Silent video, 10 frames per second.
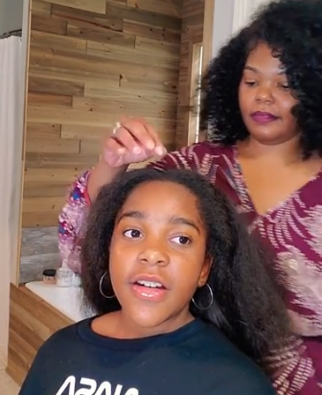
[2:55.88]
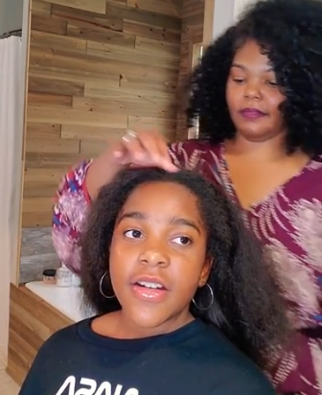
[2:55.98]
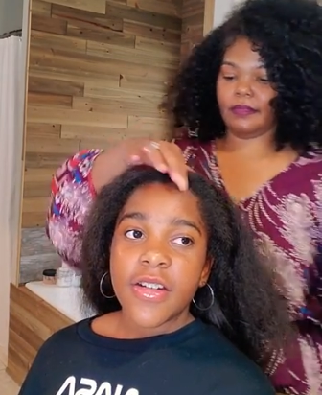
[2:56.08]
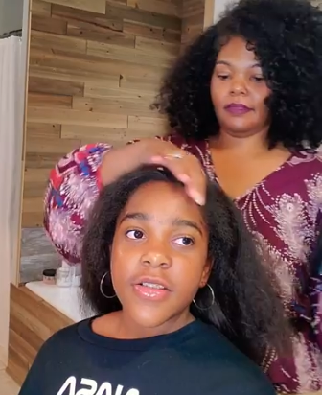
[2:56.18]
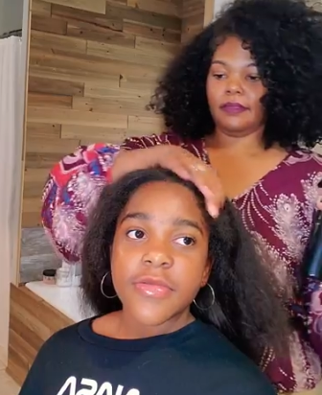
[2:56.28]

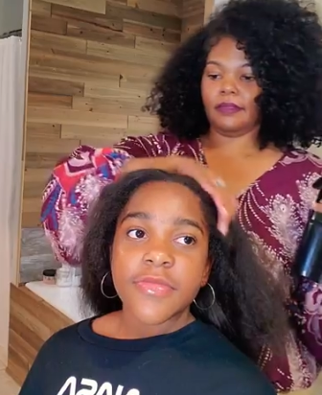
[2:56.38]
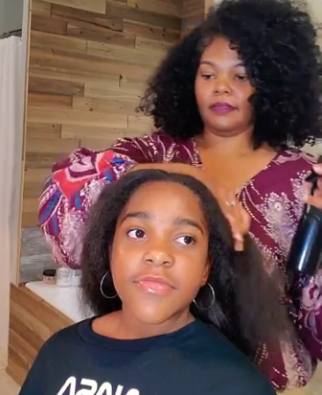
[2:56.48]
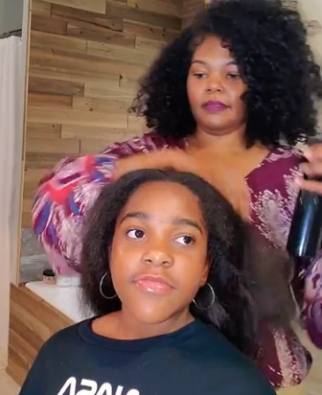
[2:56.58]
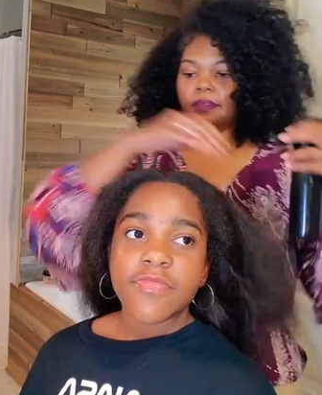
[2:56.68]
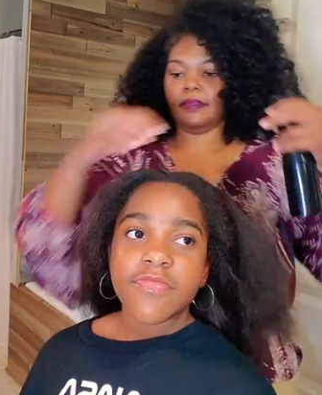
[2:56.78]

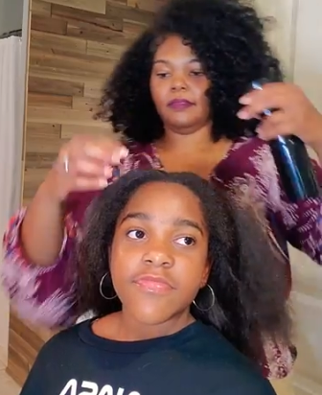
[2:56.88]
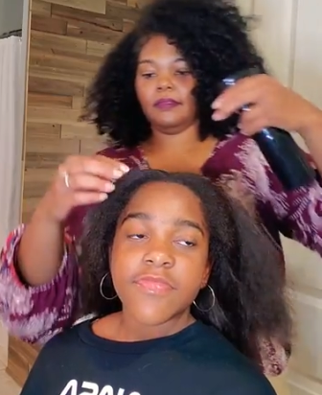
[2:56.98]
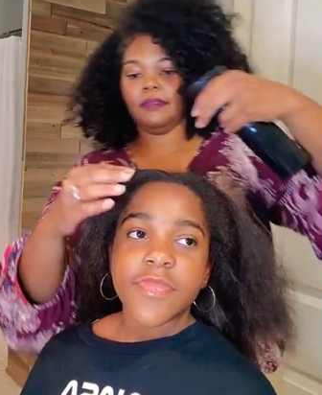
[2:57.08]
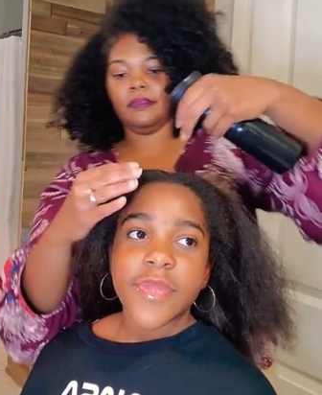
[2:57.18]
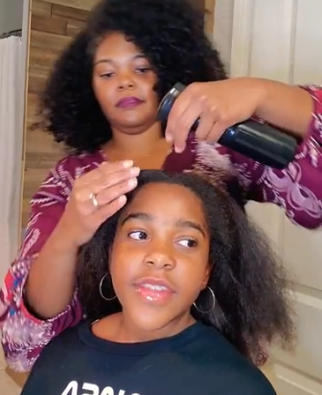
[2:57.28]
Speaker 1: Um,
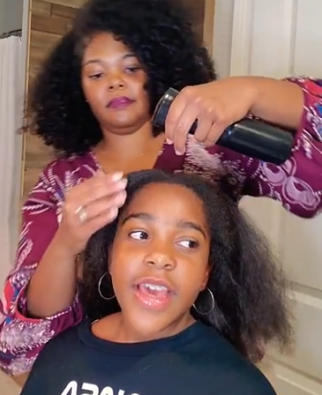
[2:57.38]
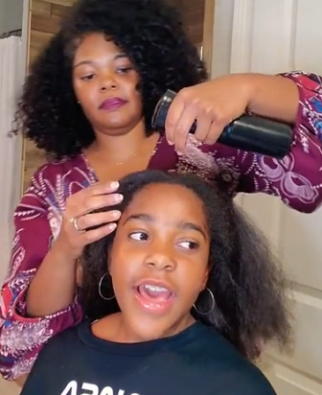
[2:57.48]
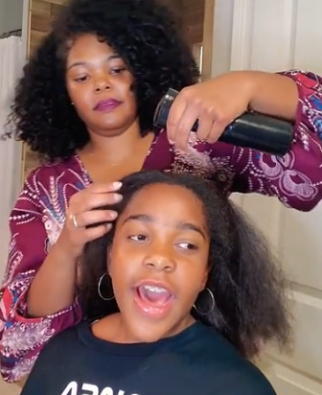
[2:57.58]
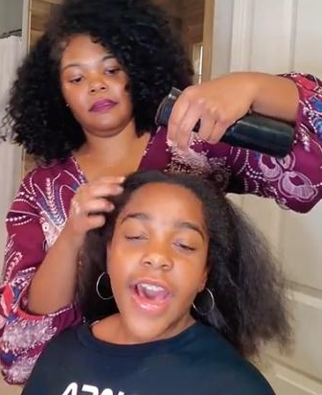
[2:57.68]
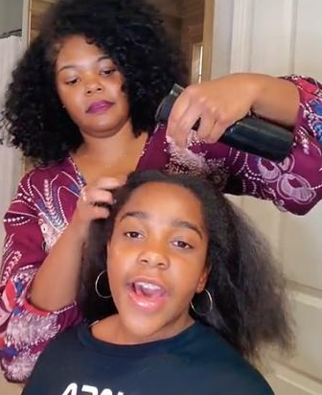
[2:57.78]

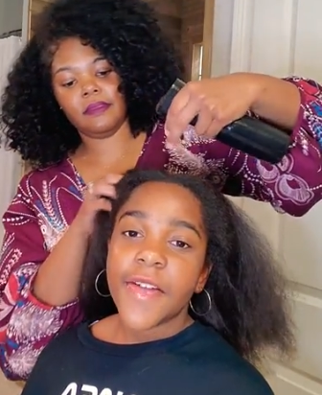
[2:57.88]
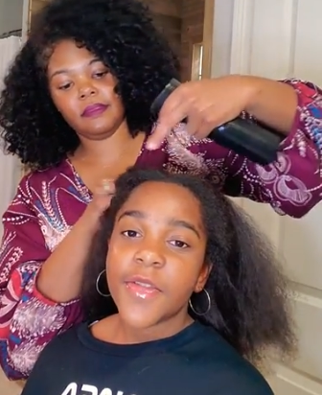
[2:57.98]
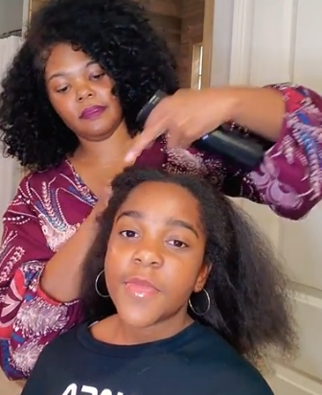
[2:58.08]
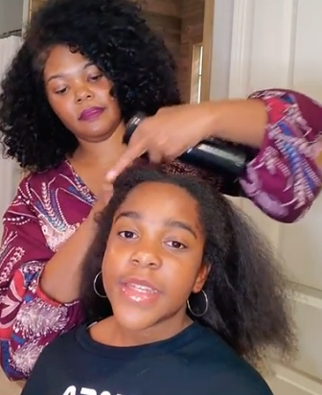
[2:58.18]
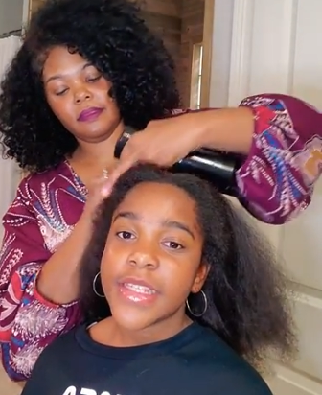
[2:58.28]
I have
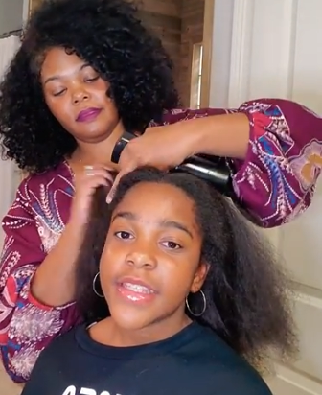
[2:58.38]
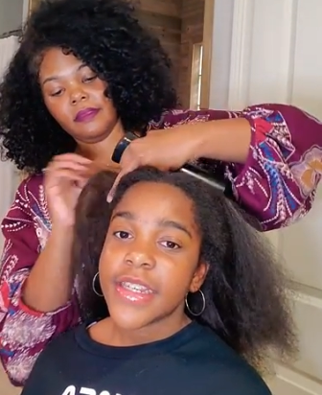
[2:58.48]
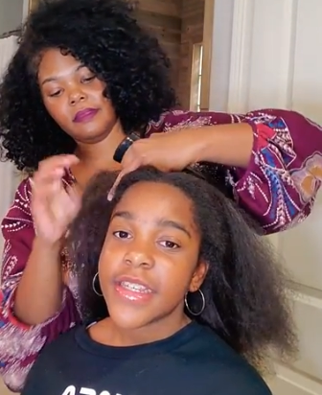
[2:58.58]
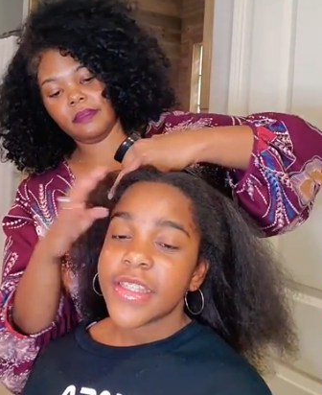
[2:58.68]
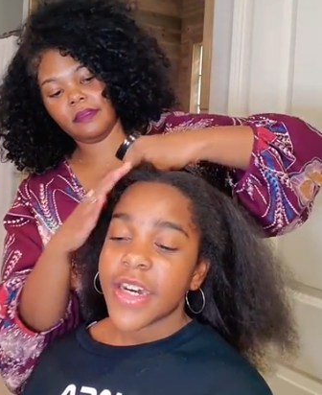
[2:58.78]
a
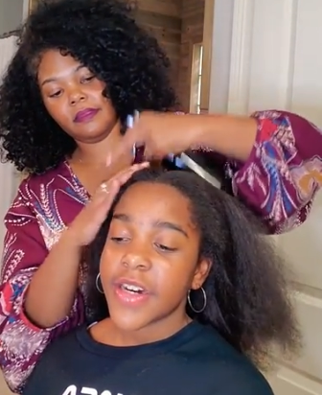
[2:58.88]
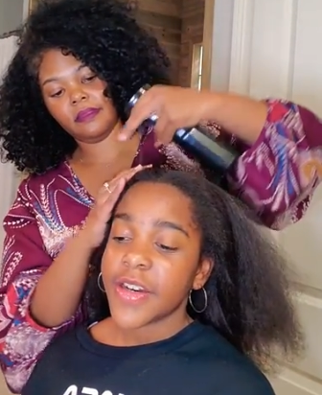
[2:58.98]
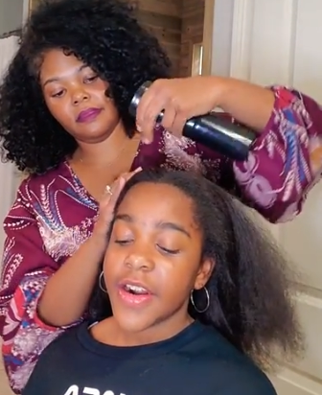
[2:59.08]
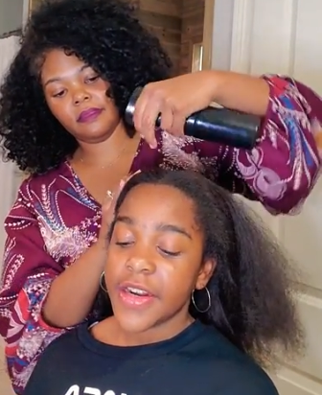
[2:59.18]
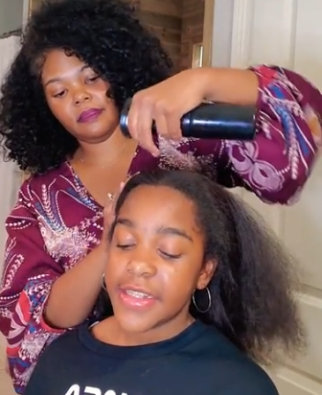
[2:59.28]
business
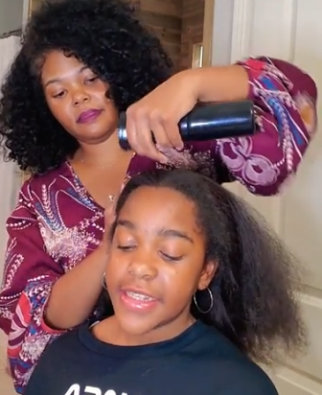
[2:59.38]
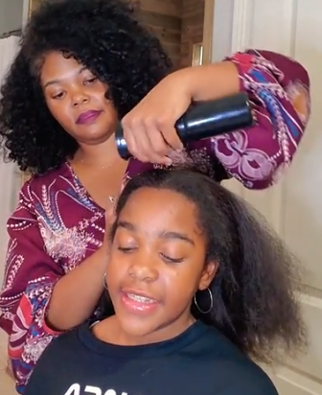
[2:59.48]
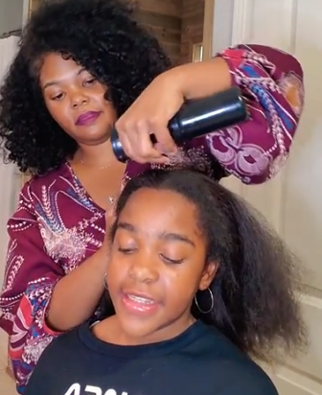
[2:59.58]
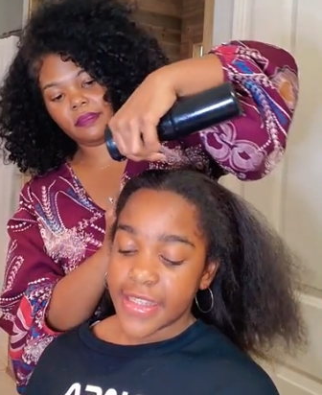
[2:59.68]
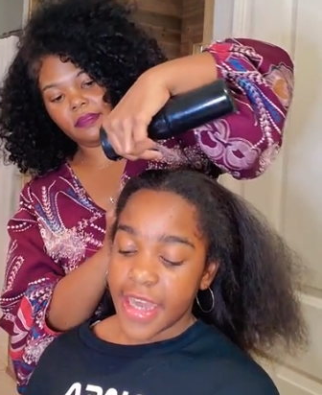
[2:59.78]
called Hearts
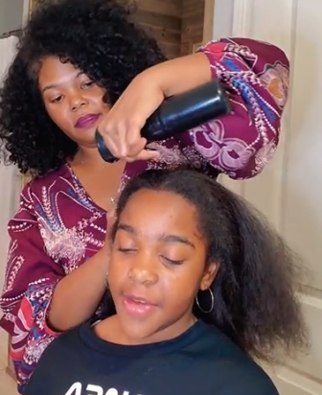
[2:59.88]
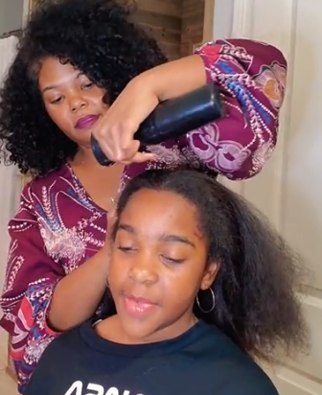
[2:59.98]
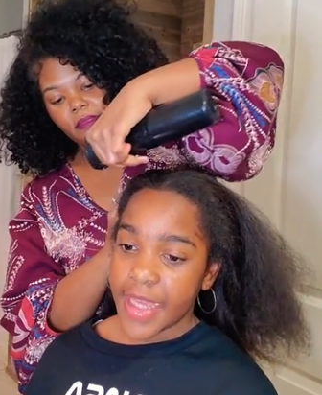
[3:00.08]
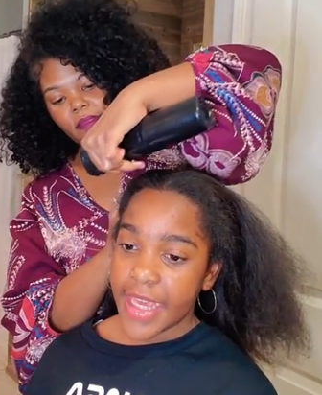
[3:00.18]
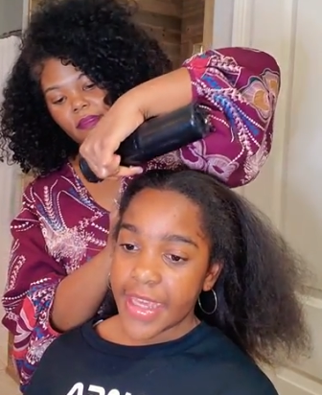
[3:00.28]
Ease
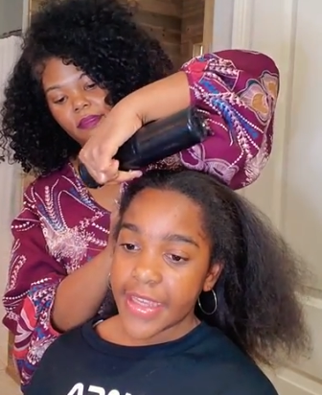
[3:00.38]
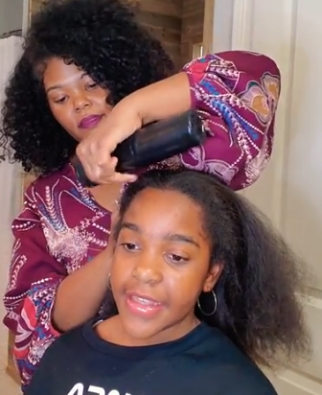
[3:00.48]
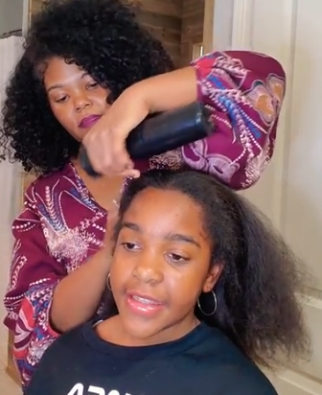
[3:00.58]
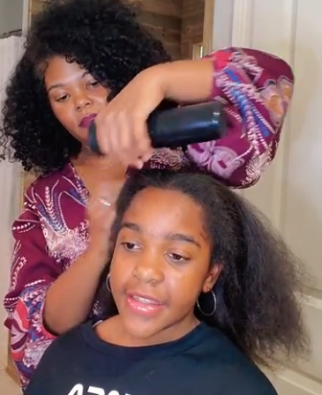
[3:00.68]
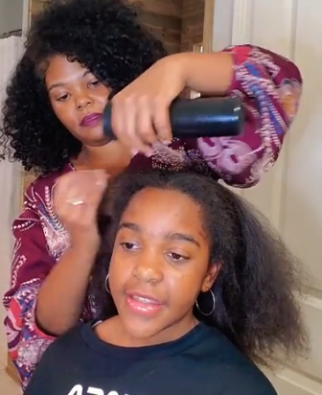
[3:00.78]
Cupcakes,